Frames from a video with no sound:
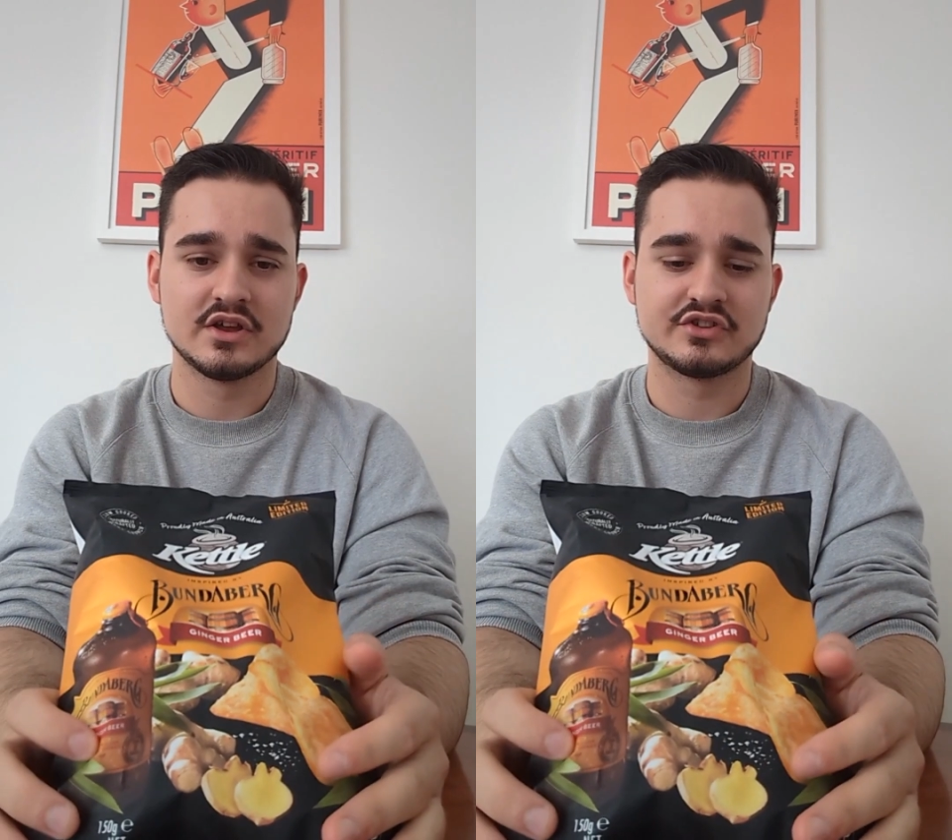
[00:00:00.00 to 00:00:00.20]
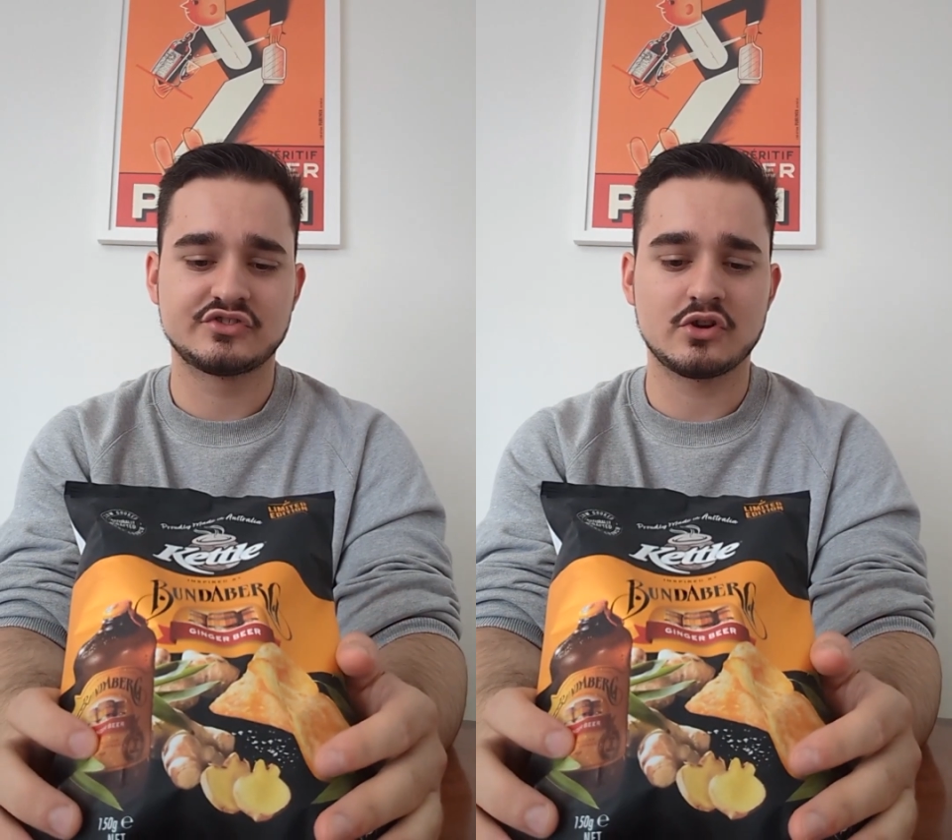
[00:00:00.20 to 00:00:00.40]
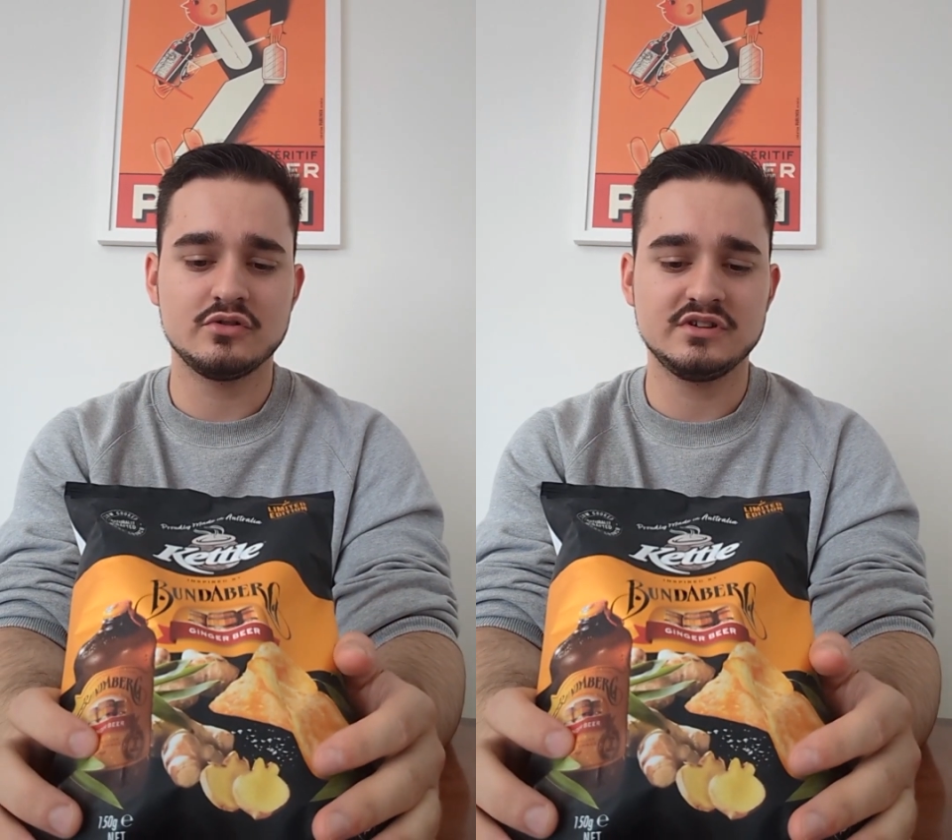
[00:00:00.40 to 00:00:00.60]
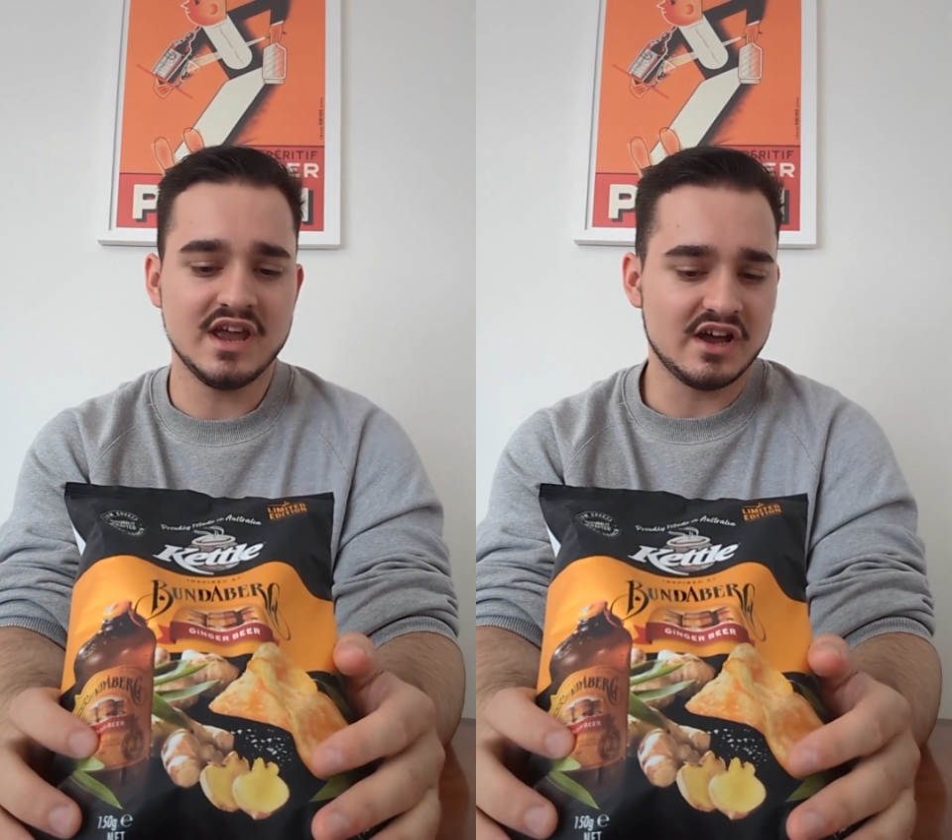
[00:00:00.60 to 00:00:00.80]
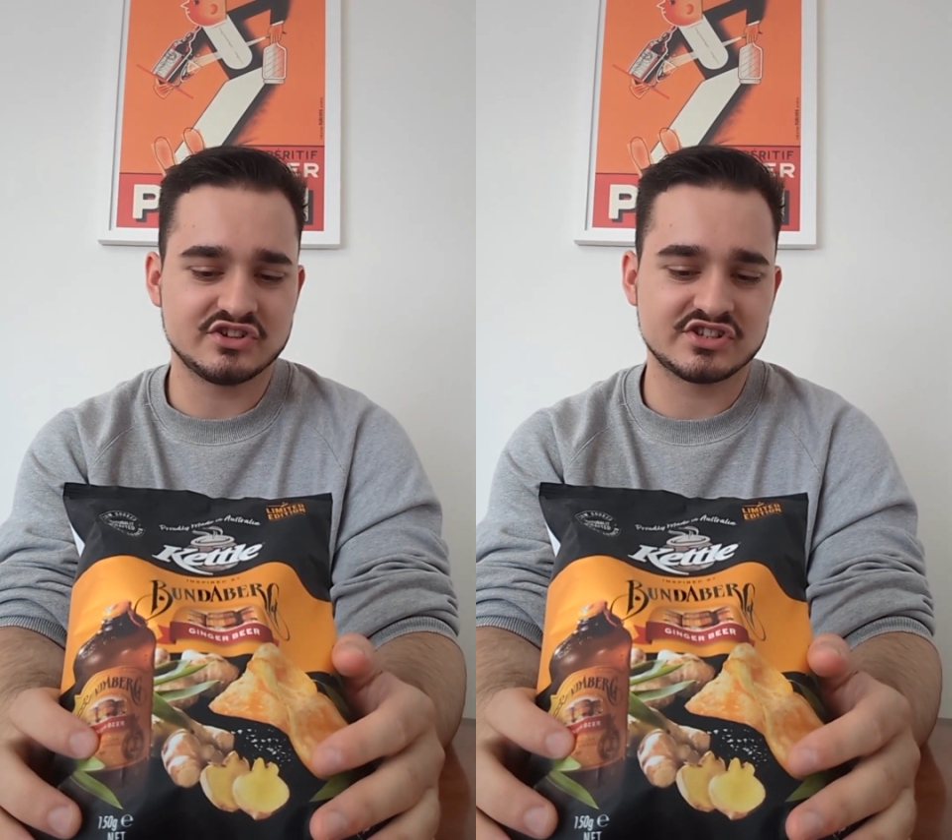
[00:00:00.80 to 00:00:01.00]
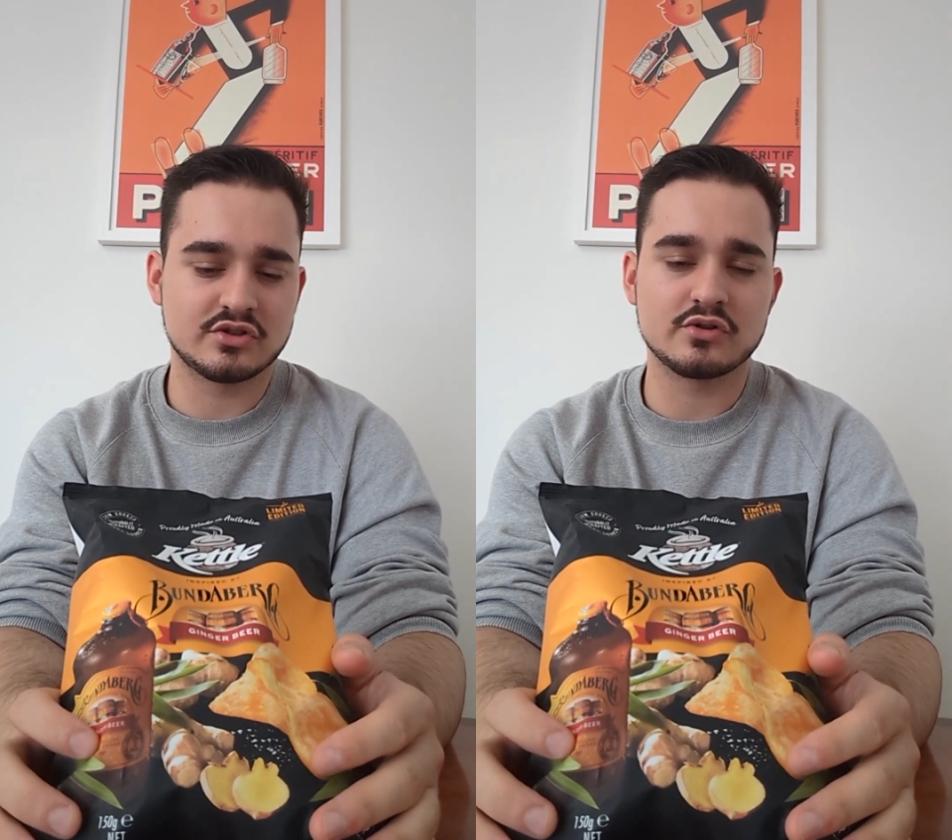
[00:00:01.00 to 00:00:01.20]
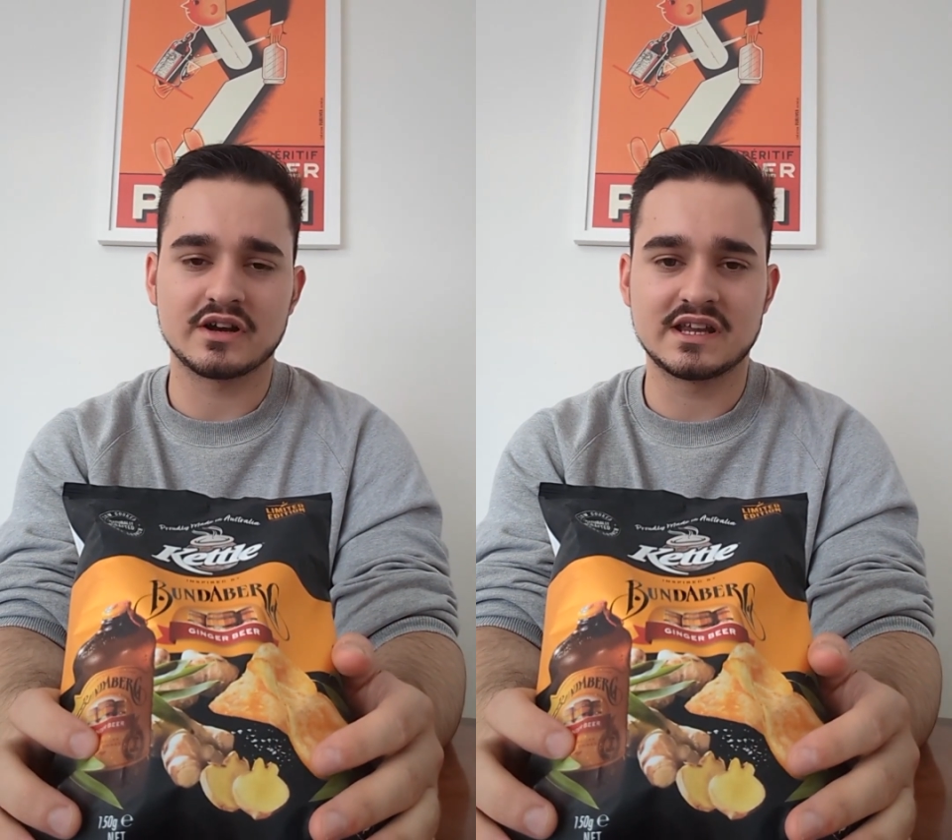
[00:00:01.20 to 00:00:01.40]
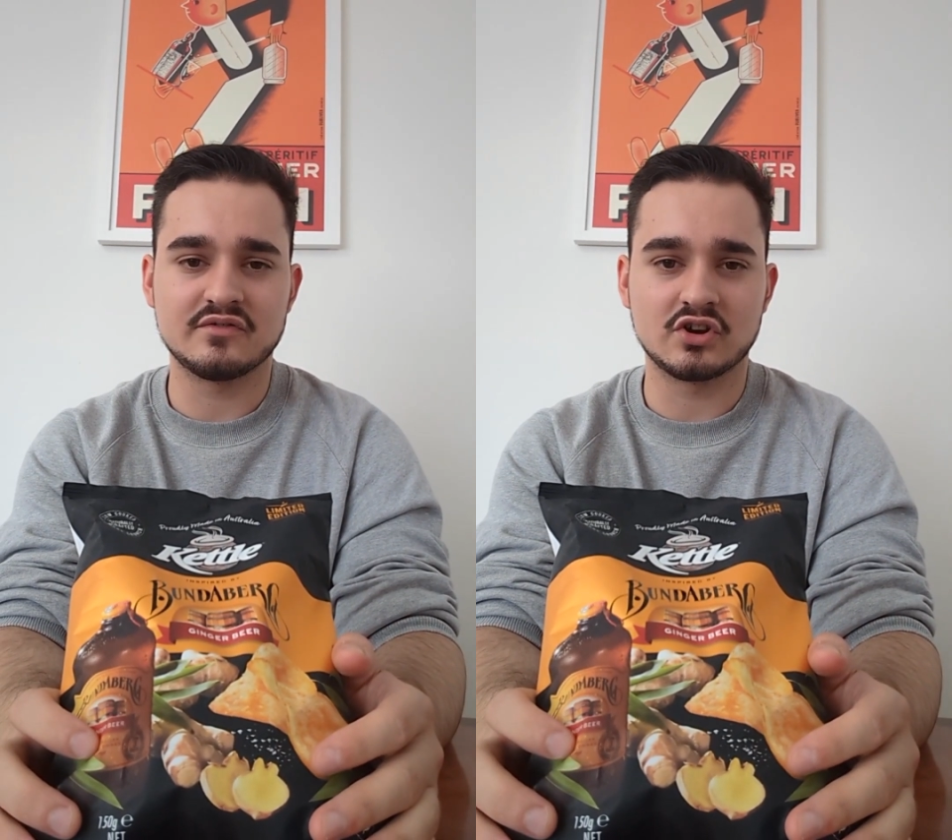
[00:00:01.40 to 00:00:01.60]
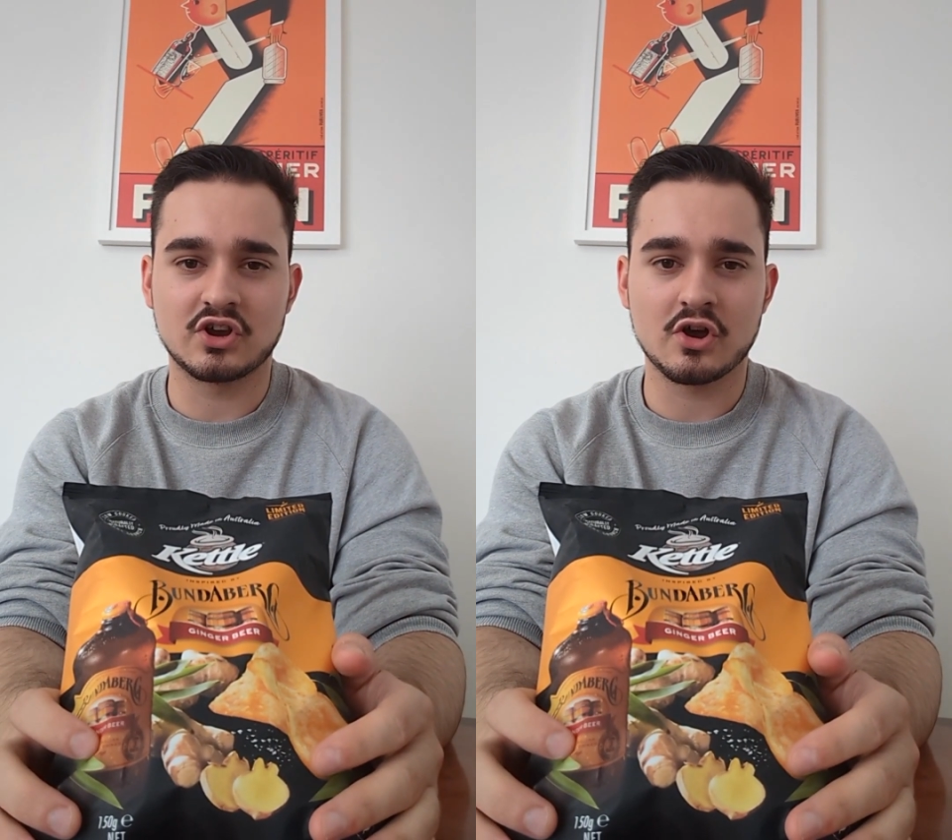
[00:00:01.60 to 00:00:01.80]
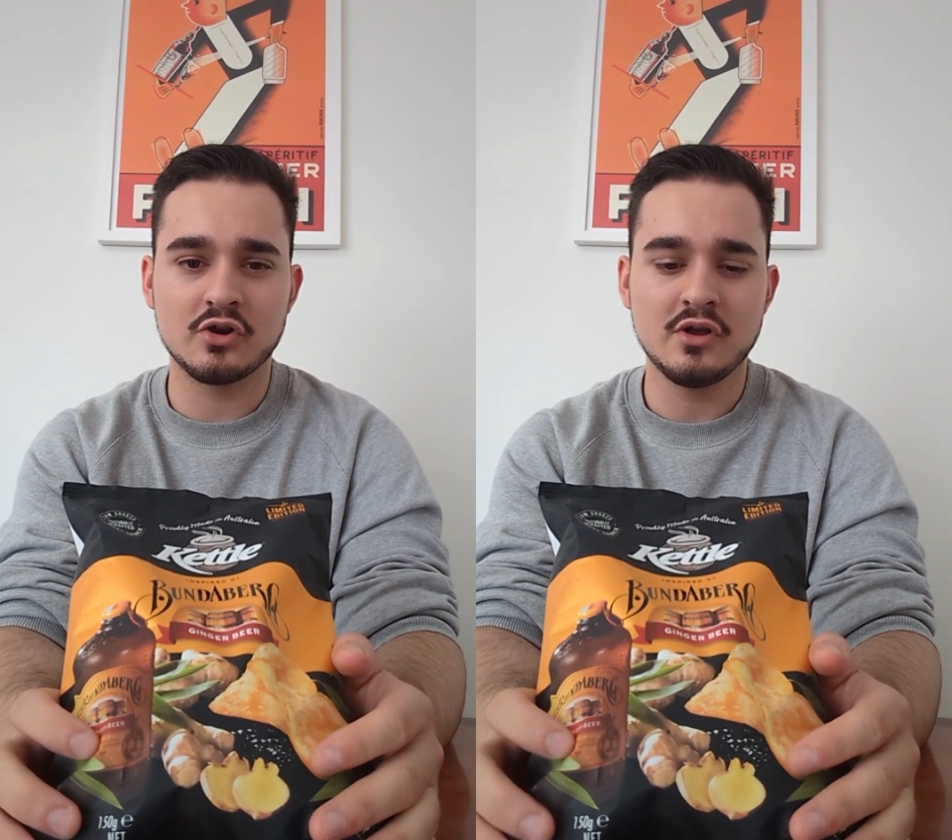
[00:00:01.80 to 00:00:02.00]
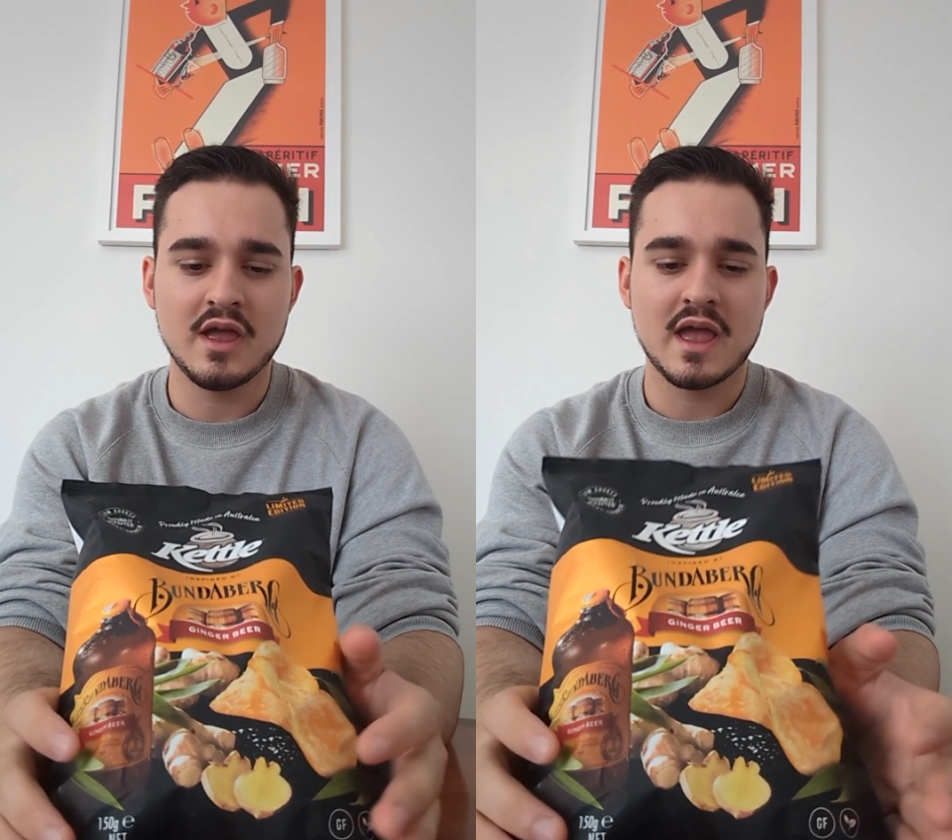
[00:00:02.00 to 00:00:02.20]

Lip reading: So yeah, I just thought I'd give it a go.